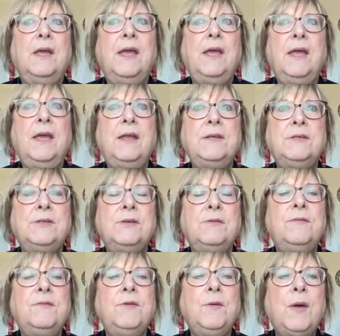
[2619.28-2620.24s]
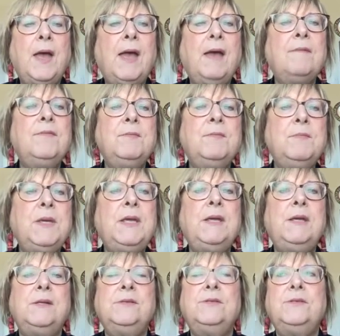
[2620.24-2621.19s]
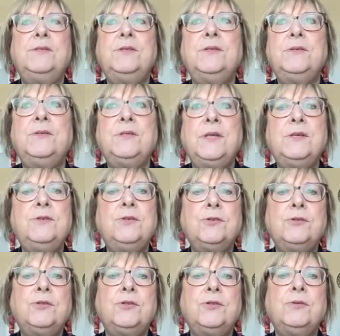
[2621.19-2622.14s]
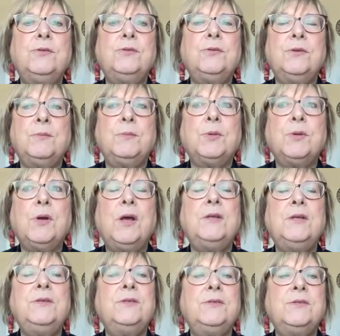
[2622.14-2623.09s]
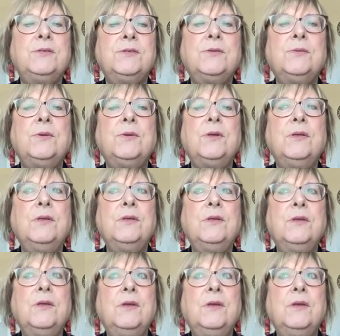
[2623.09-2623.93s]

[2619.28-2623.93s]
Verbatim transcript: And so, if you have the means to send your children abroad to school,